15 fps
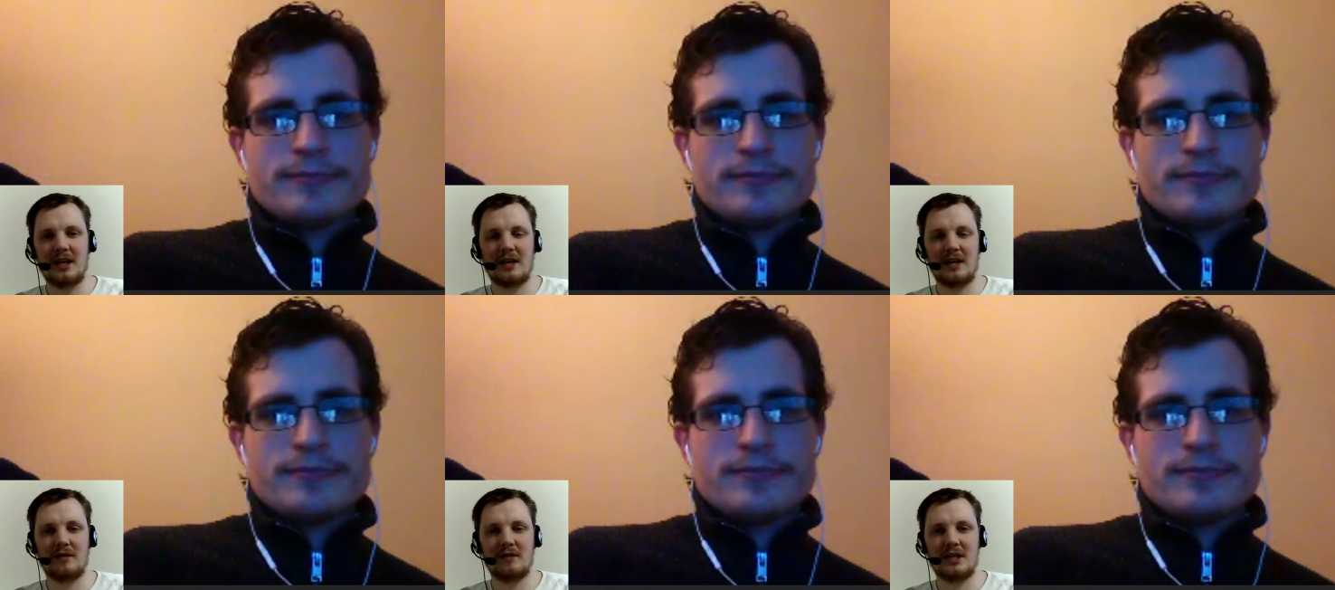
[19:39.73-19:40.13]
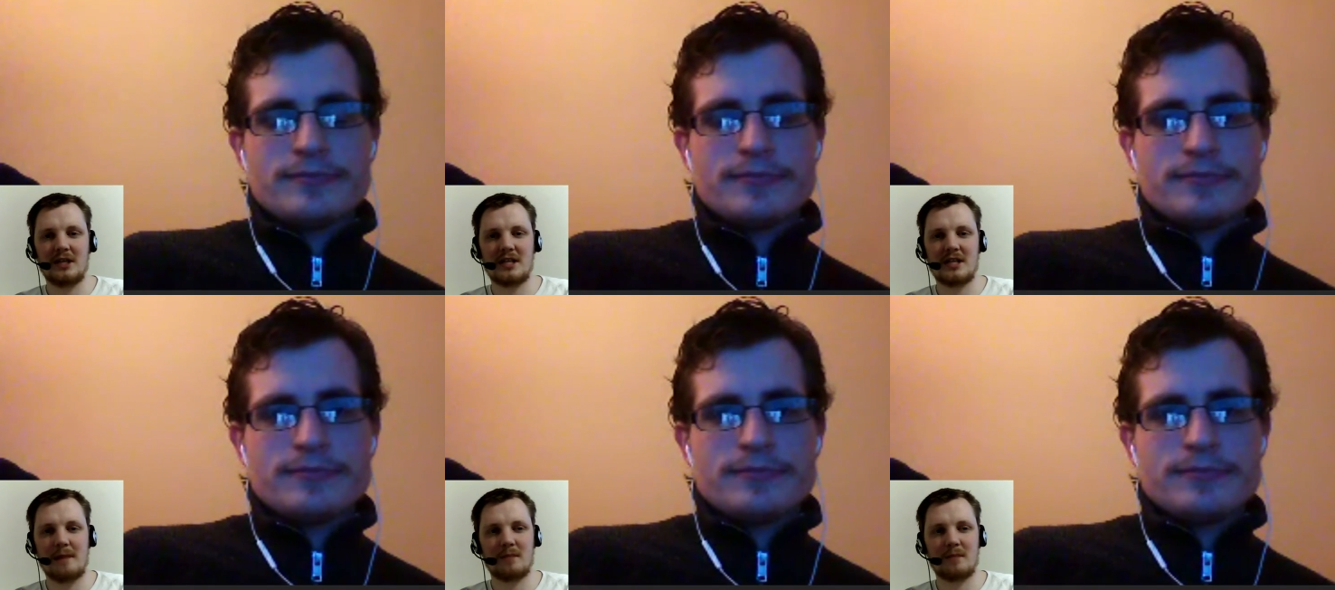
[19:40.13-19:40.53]
Speaker 1: giving it
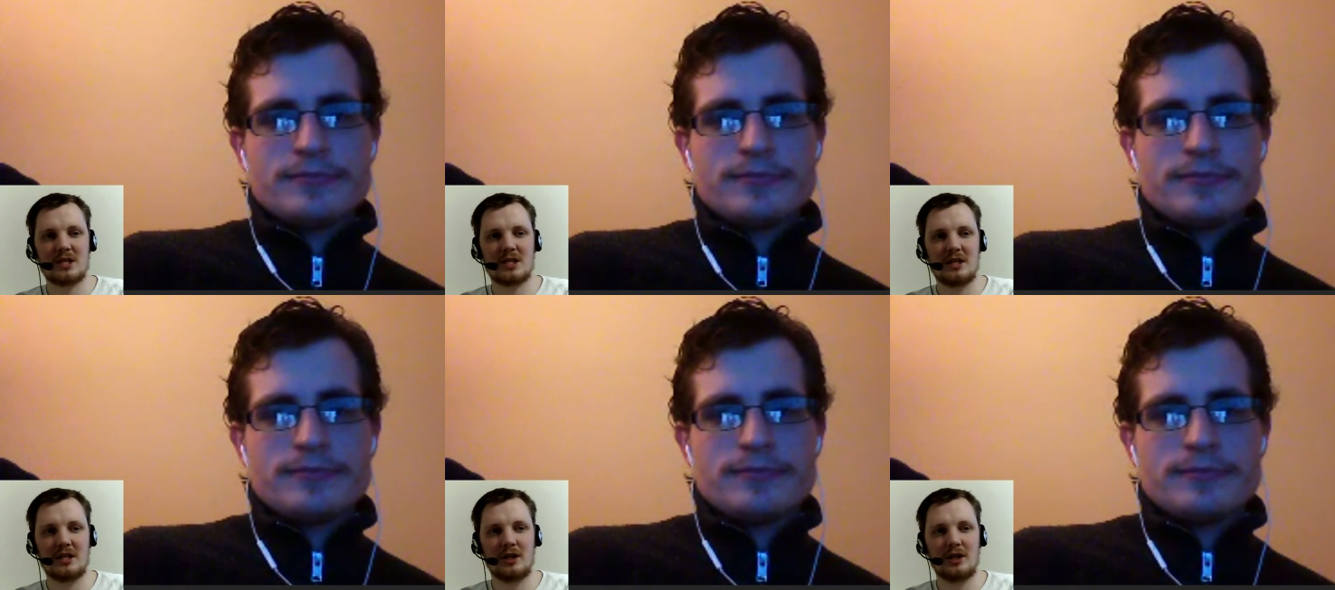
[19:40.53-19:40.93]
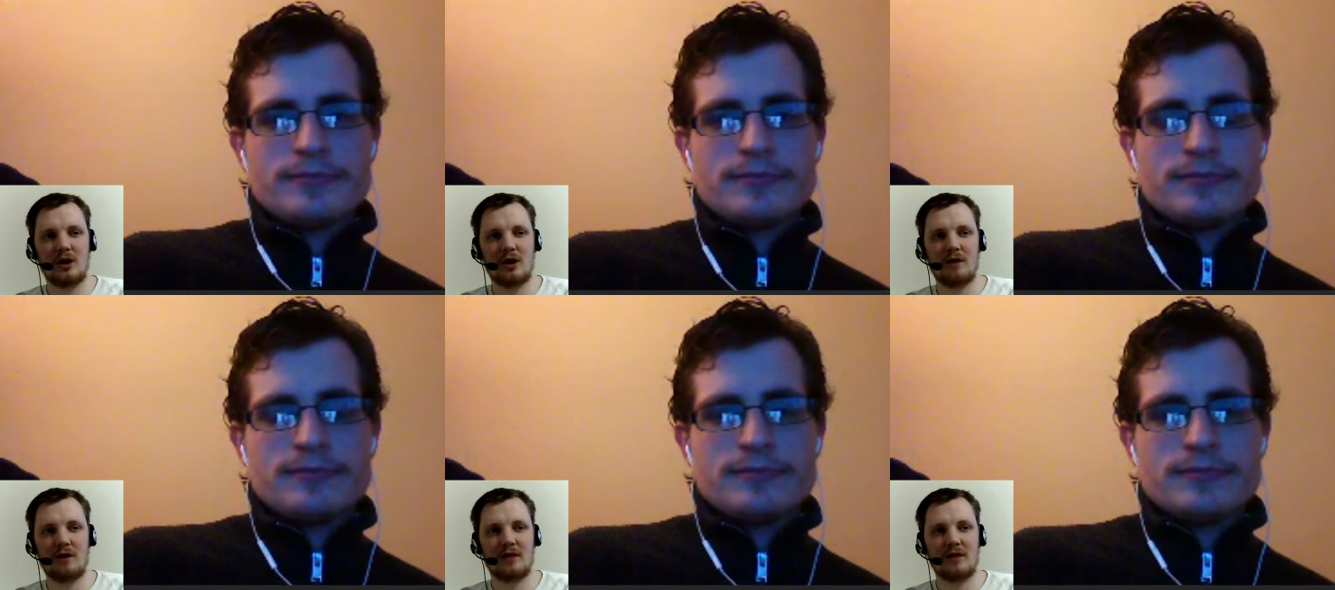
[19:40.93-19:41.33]
ten percent, you
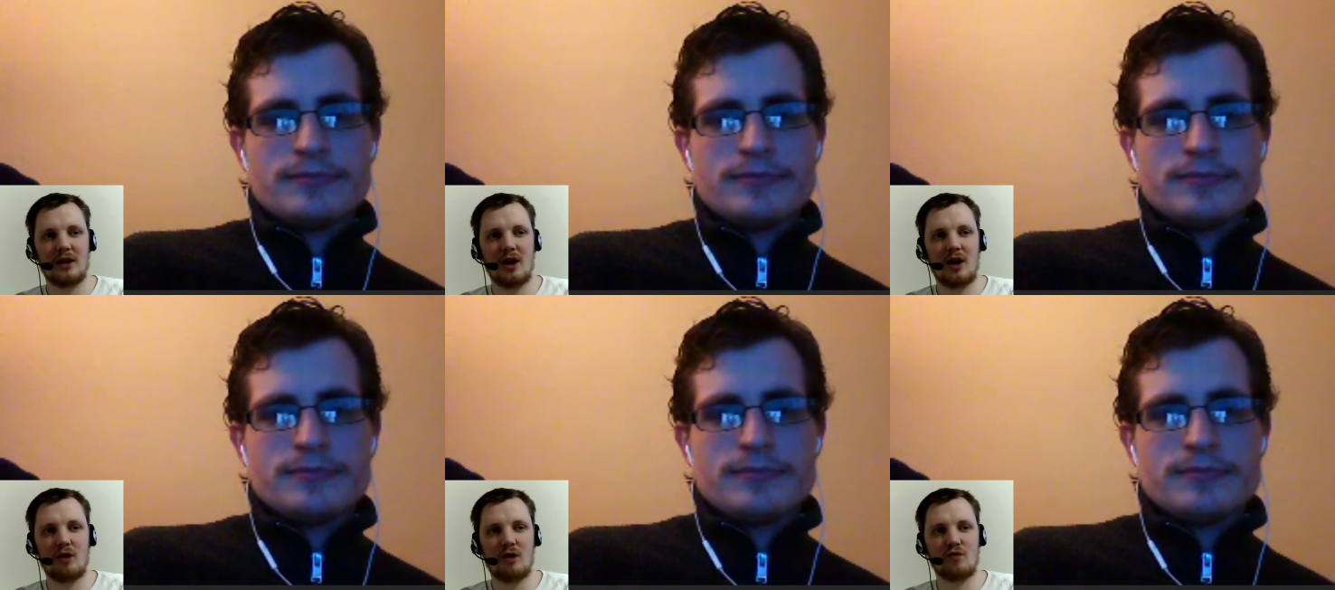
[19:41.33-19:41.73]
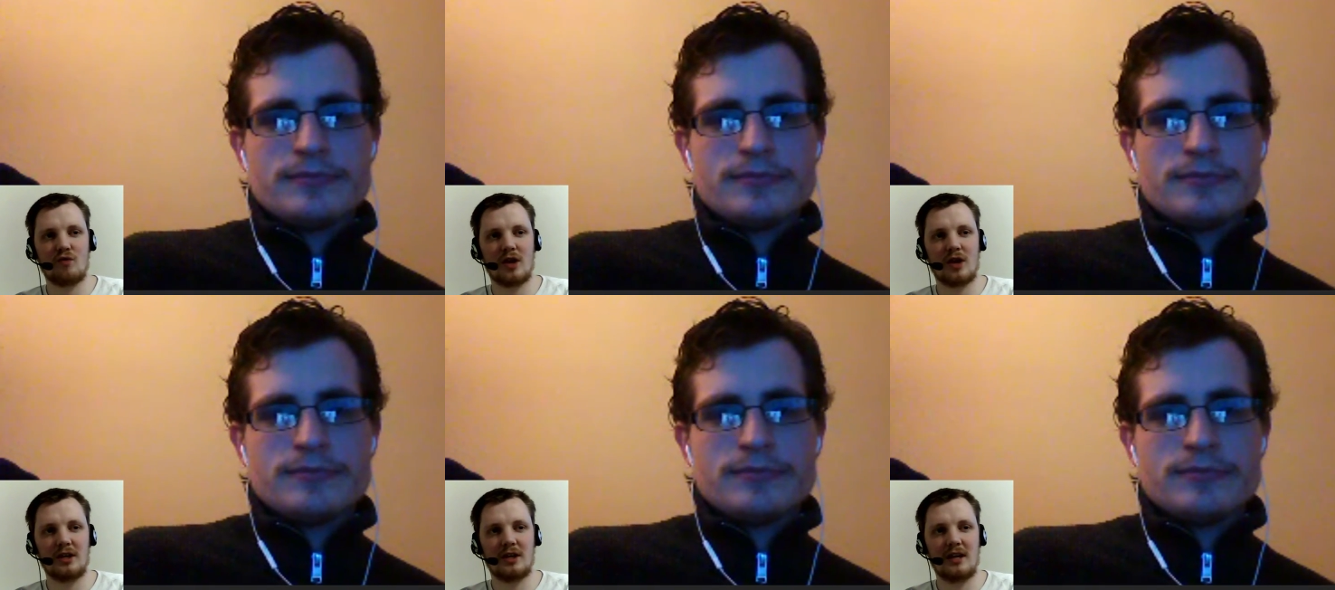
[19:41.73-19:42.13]
got to think the whole
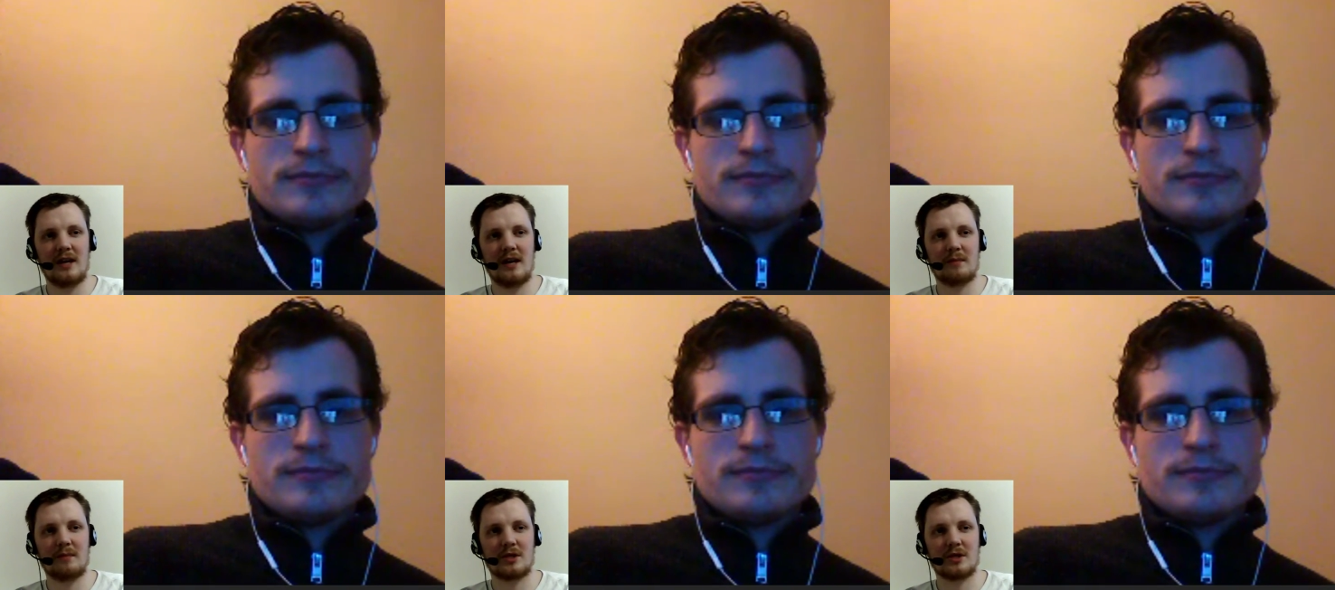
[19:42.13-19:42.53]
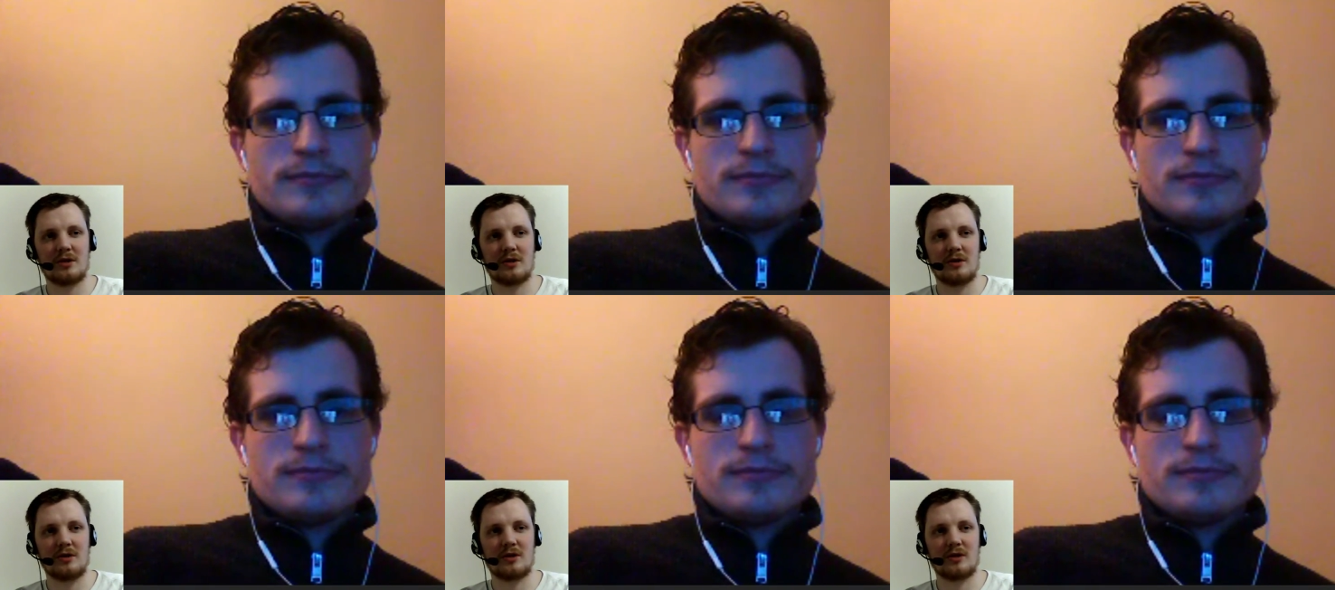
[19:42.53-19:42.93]
run of the
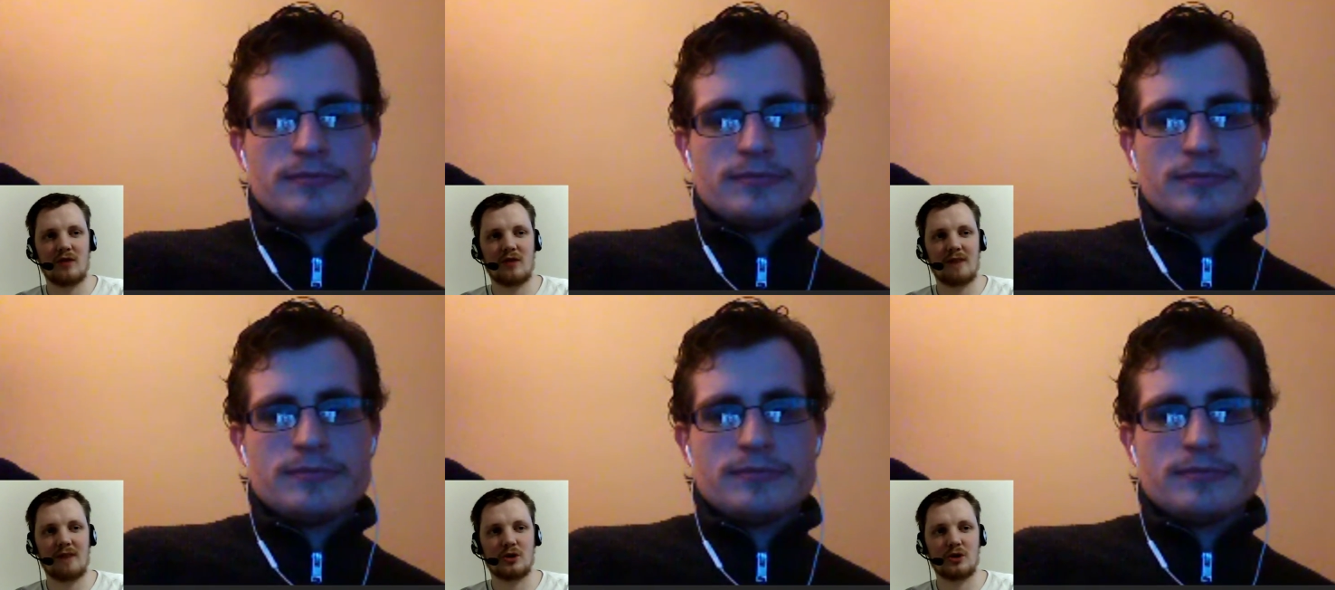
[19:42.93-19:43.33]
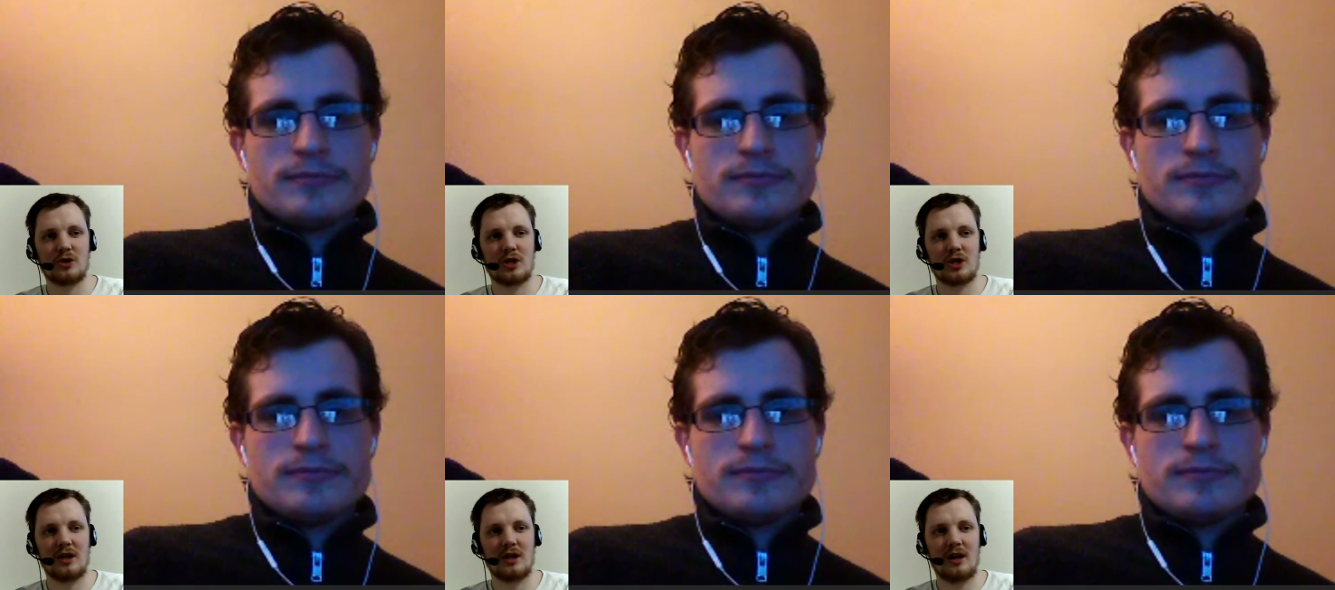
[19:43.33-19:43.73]
episodes are
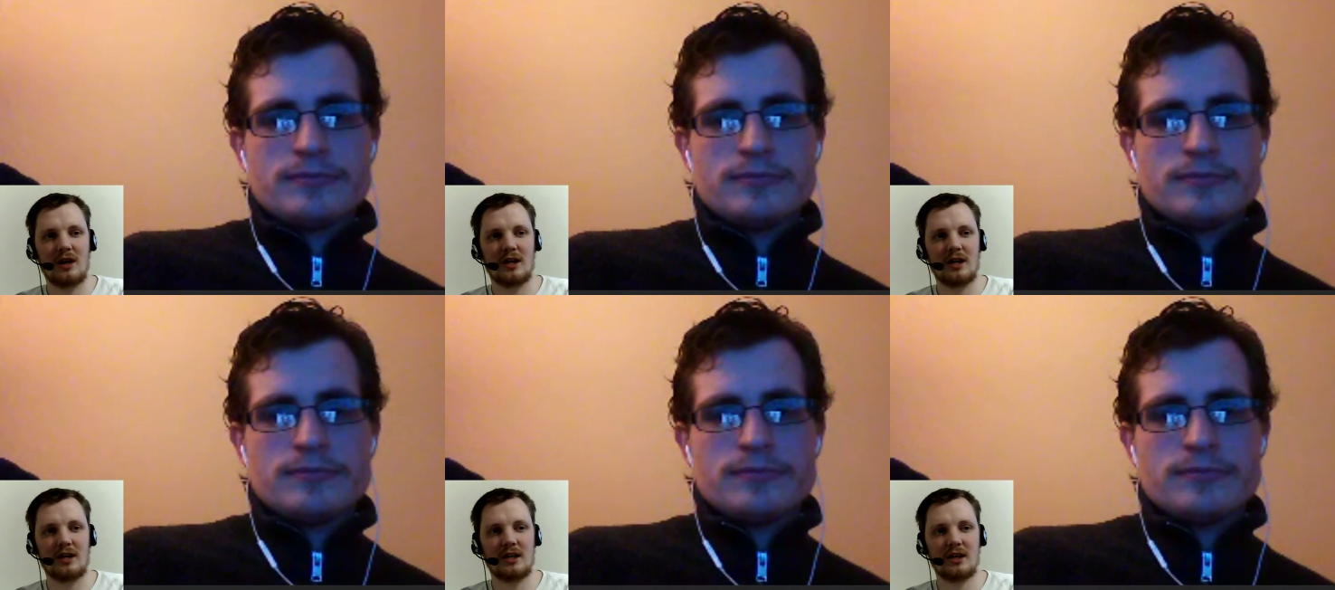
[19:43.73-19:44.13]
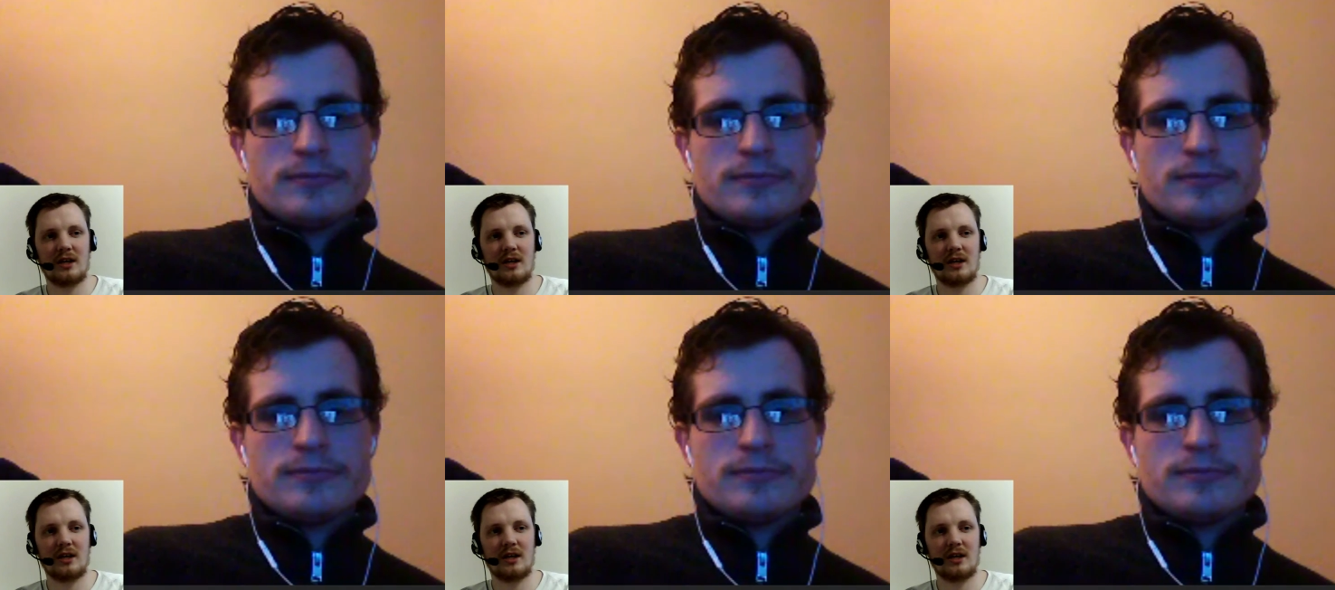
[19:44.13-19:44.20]
averaging like,